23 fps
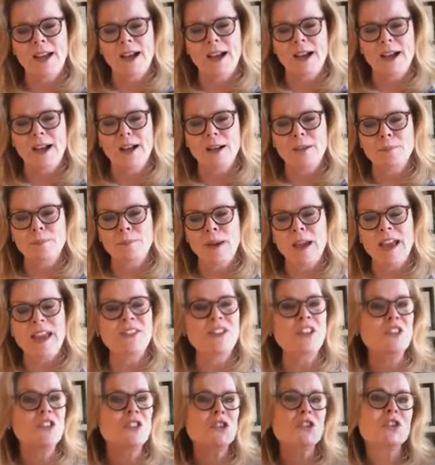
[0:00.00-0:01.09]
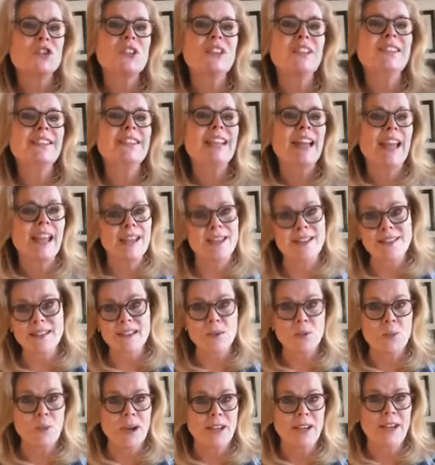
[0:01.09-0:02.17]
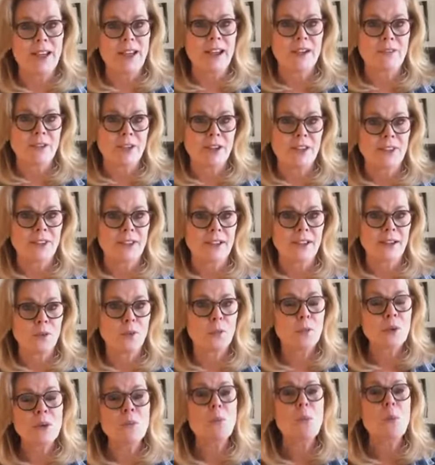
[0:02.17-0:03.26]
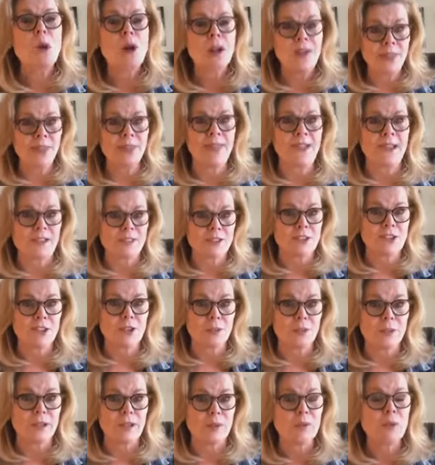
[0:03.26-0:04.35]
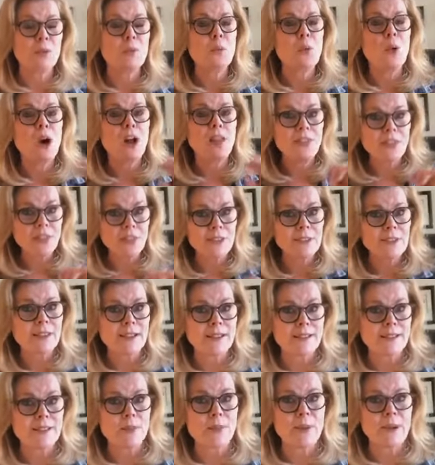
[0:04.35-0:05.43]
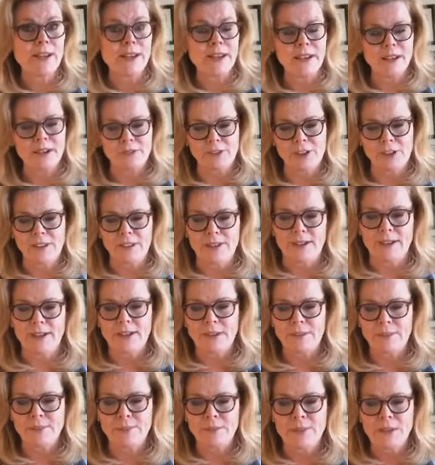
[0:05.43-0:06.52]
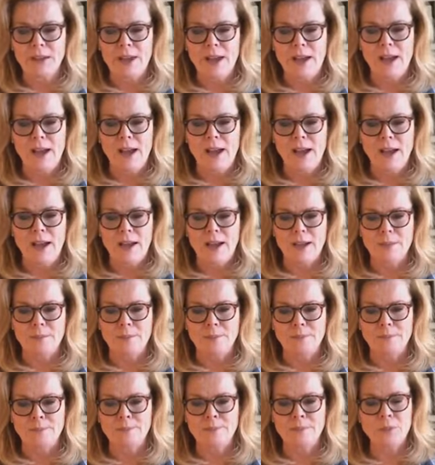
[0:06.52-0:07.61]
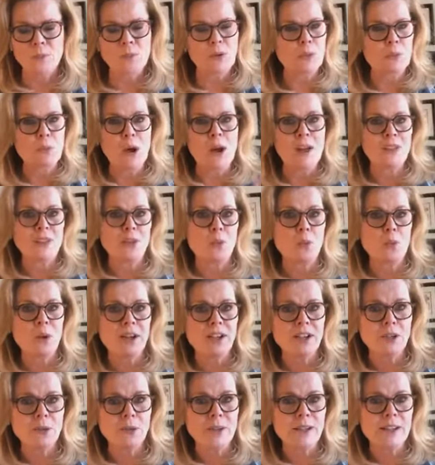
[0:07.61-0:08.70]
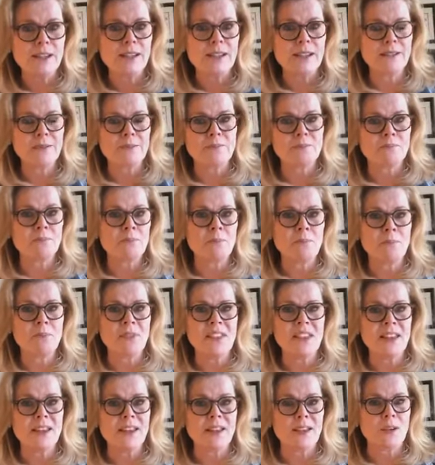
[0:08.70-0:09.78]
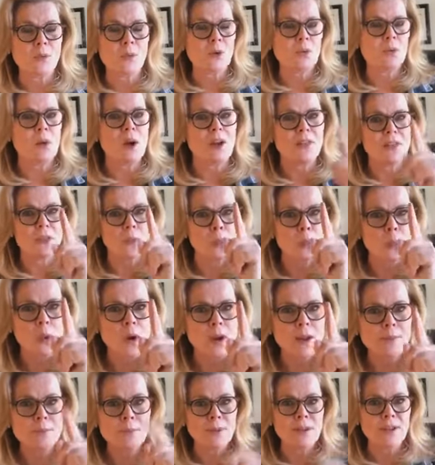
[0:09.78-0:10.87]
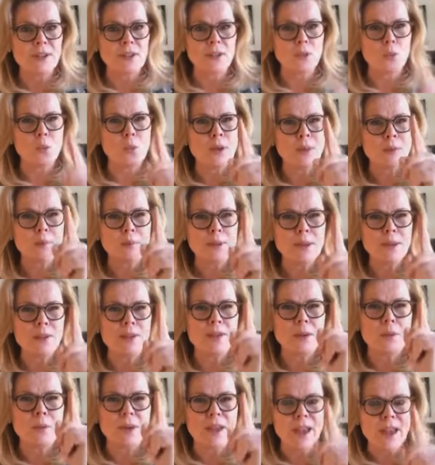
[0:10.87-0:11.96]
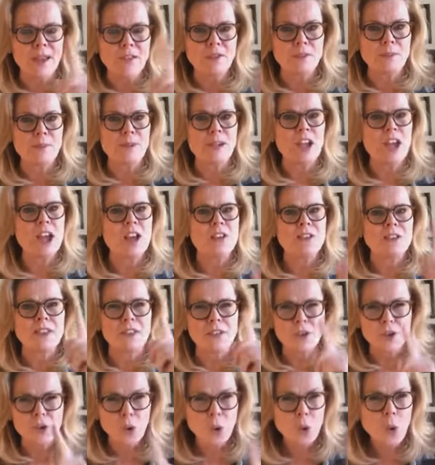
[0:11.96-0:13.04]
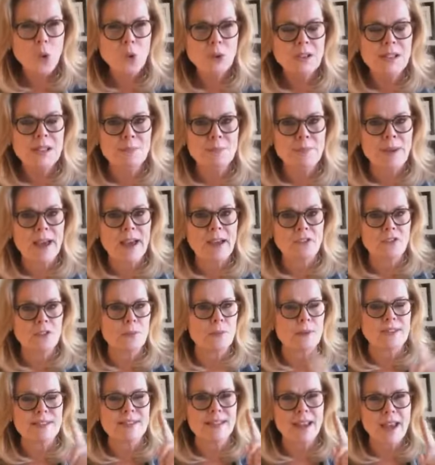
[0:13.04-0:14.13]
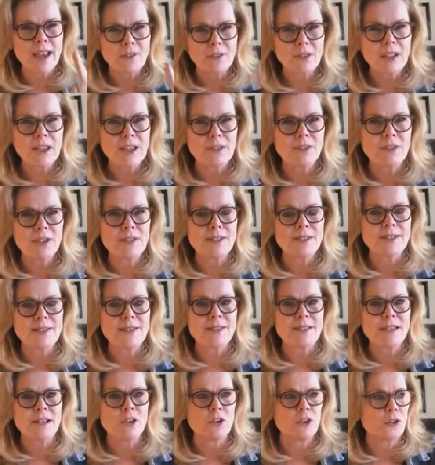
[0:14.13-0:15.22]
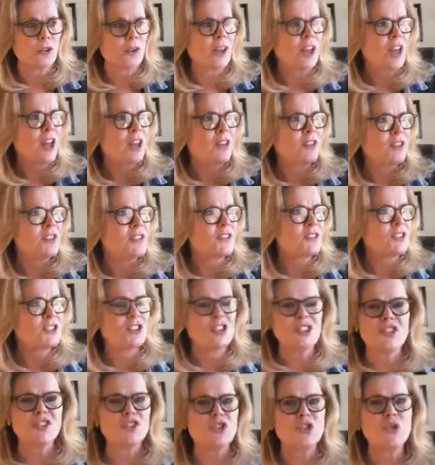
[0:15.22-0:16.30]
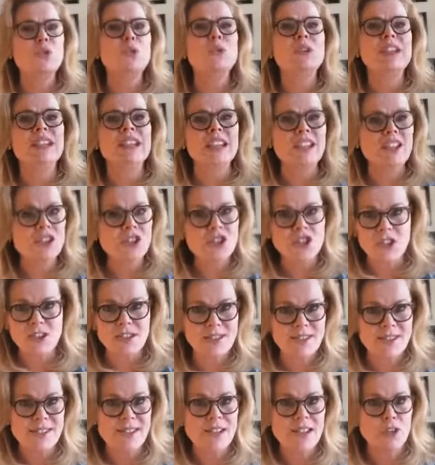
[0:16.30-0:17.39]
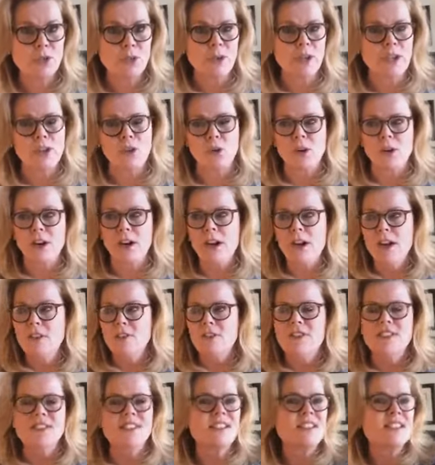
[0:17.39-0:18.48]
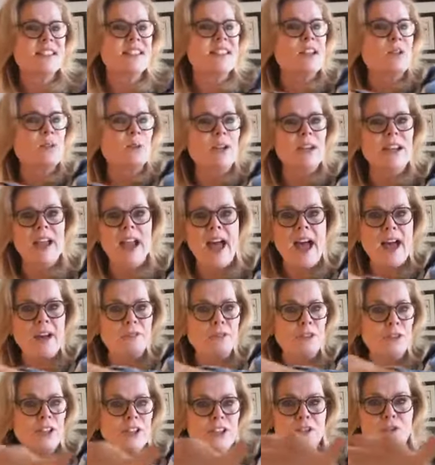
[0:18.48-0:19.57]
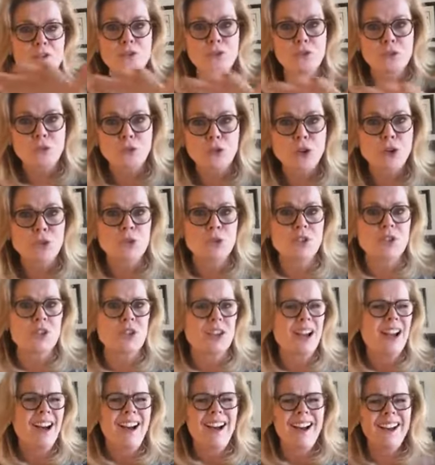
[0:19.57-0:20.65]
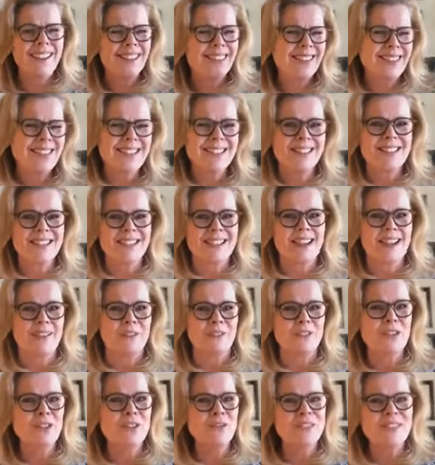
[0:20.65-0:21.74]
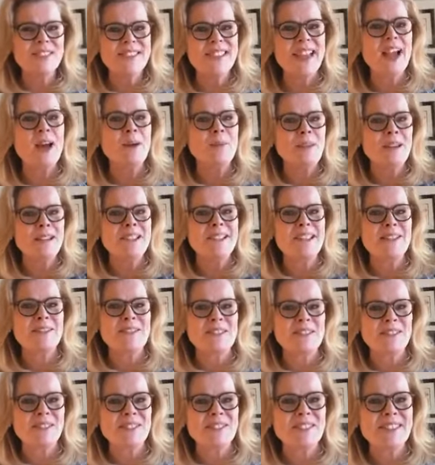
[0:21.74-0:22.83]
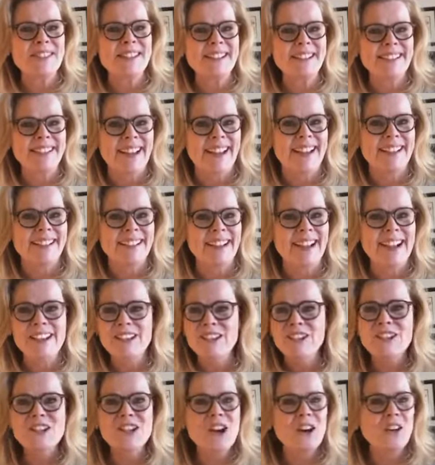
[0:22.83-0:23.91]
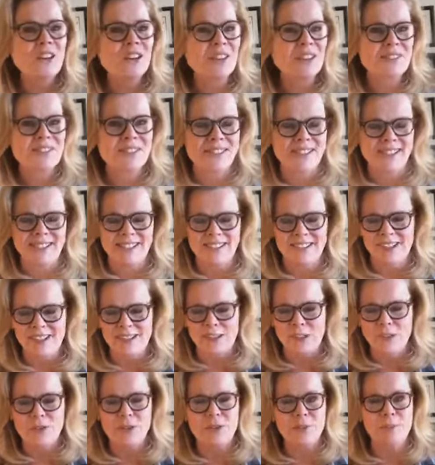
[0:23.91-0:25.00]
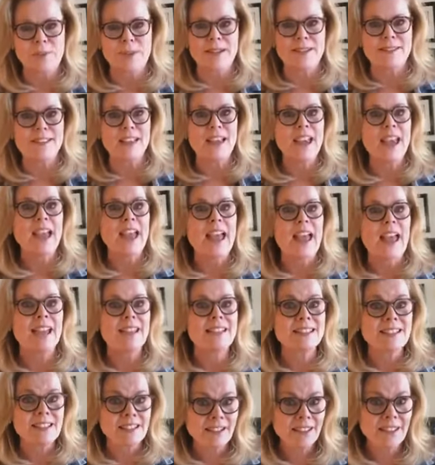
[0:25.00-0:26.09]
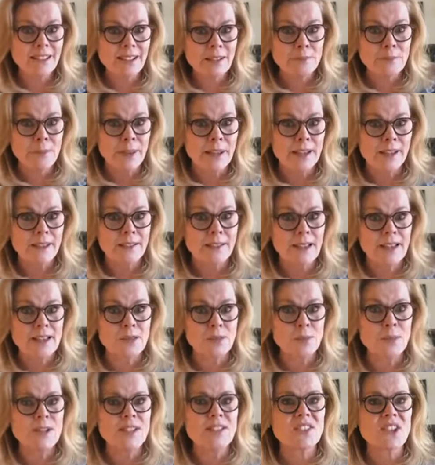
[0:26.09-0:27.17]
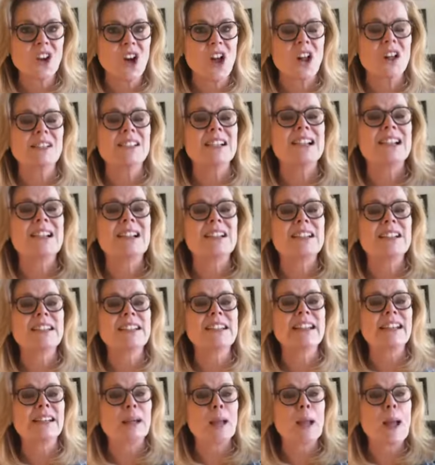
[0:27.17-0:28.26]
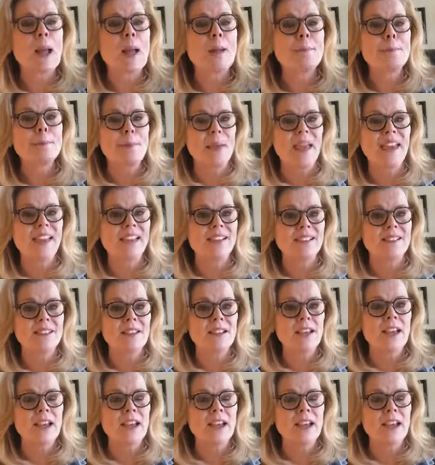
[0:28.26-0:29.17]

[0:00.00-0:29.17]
Um, and that there's a lazy way to everything. want that, don't we? We want the lazy way to everything. Um, we want the one ingredient thing. We want the one pill, the one pill that we haven't been, that they're holding back from us. They haven't given us the secret thing, this, this Tunisian secret or the secret African fruit, all this stuff. You've seen, how many times have you seen that? I know you've seen it all over the place. It's clickbait. That's what it's called, clickbait.